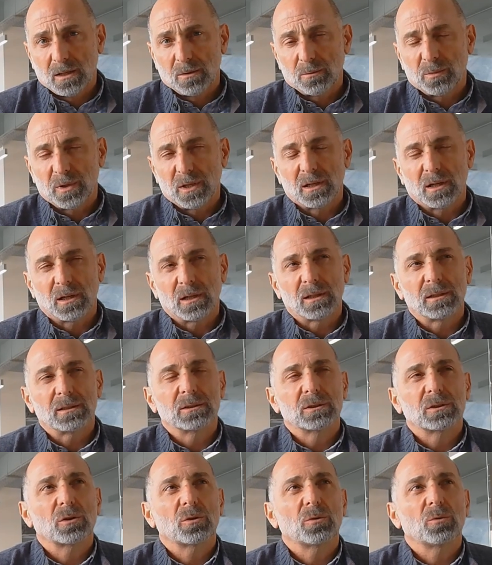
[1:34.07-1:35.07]

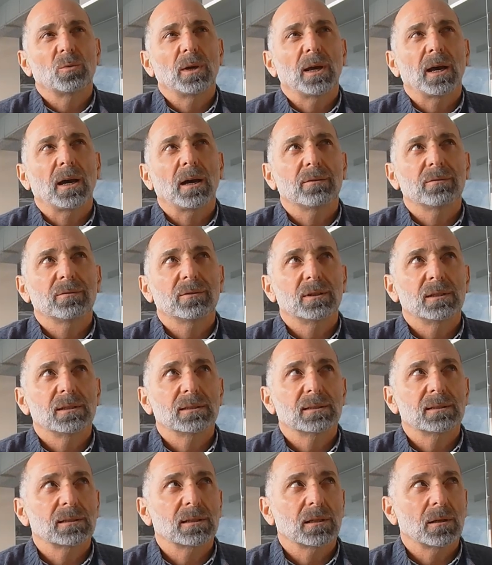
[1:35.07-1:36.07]
because we have
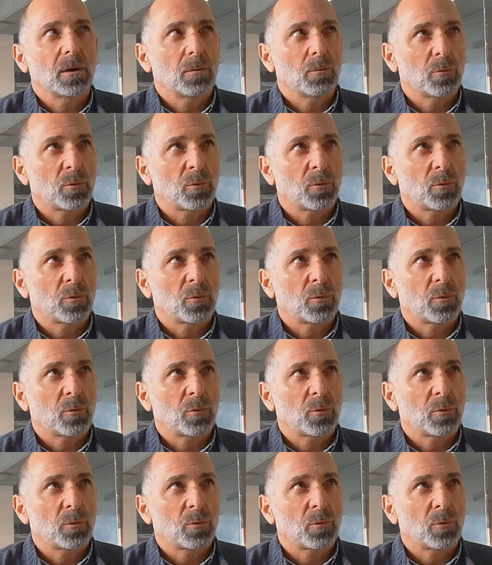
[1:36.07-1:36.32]
this